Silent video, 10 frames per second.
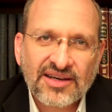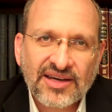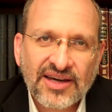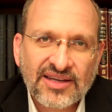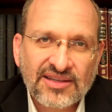
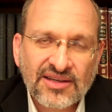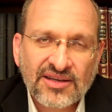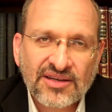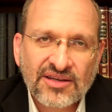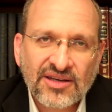And
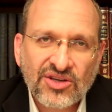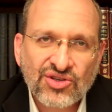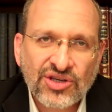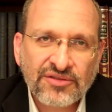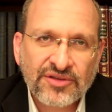
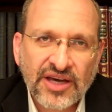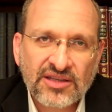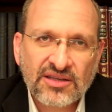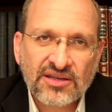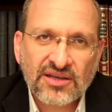achieve
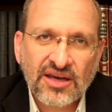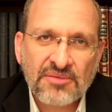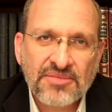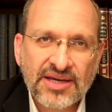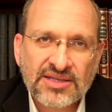that
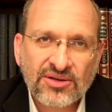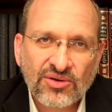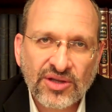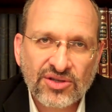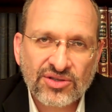amazing
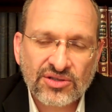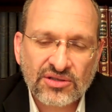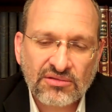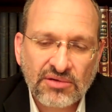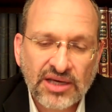connection.
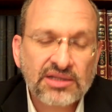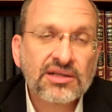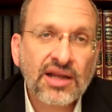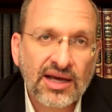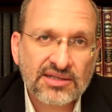It
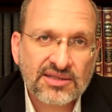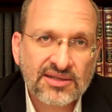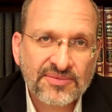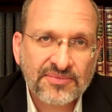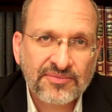didn't last
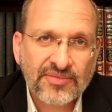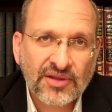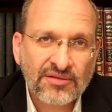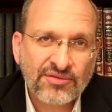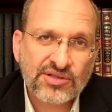
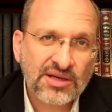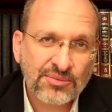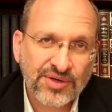for some